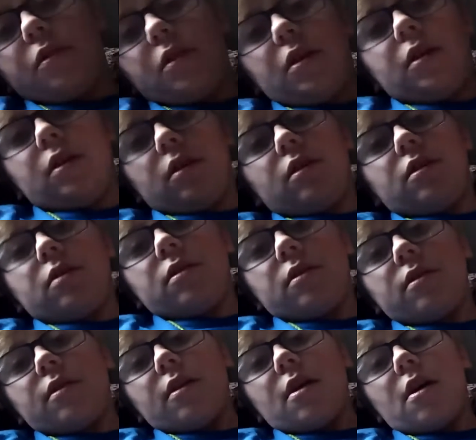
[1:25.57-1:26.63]
the
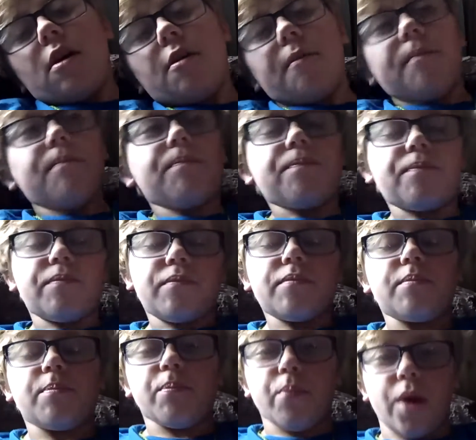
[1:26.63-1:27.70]

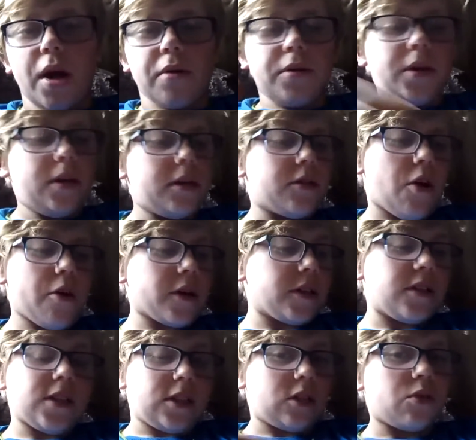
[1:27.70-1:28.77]
Brownie
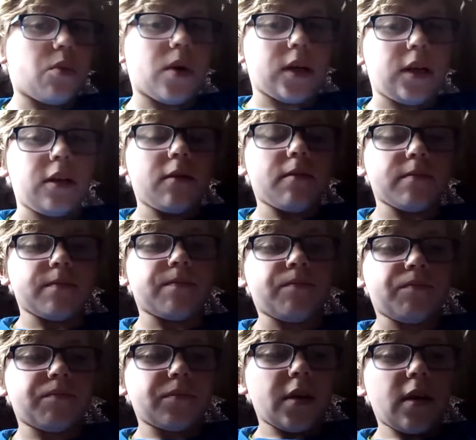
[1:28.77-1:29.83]
Target 620,
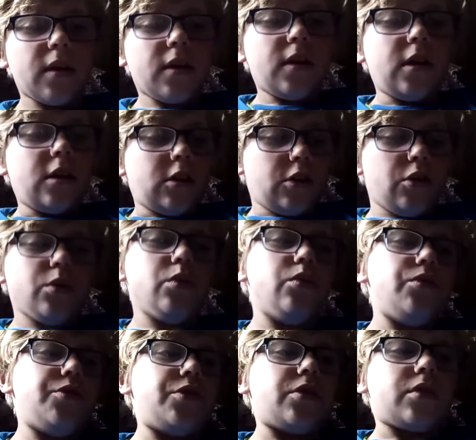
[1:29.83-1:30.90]
you
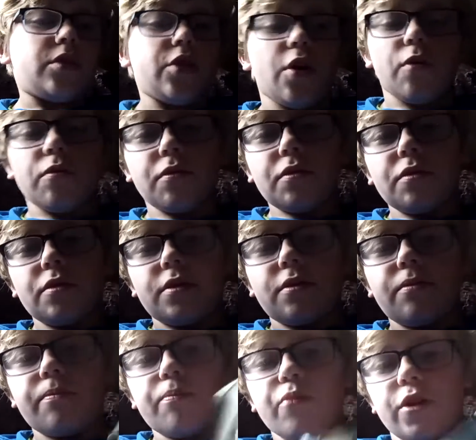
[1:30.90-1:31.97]
don't
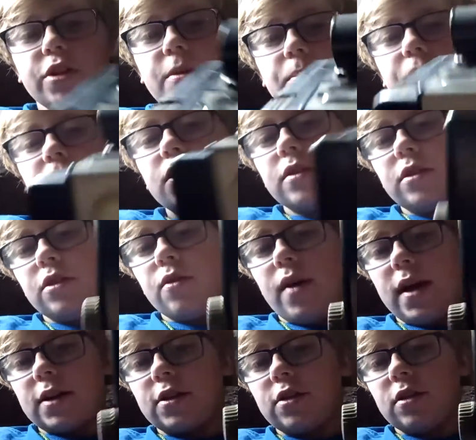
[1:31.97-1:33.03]
press a button. You
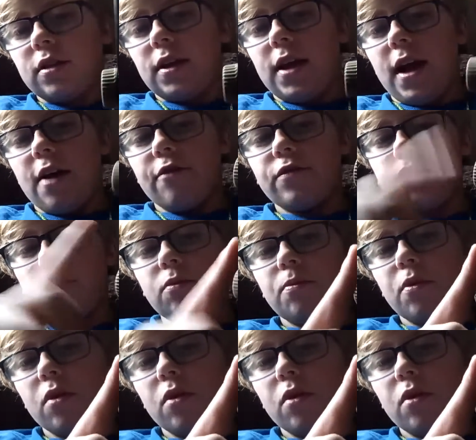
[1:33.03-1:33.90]
actually have to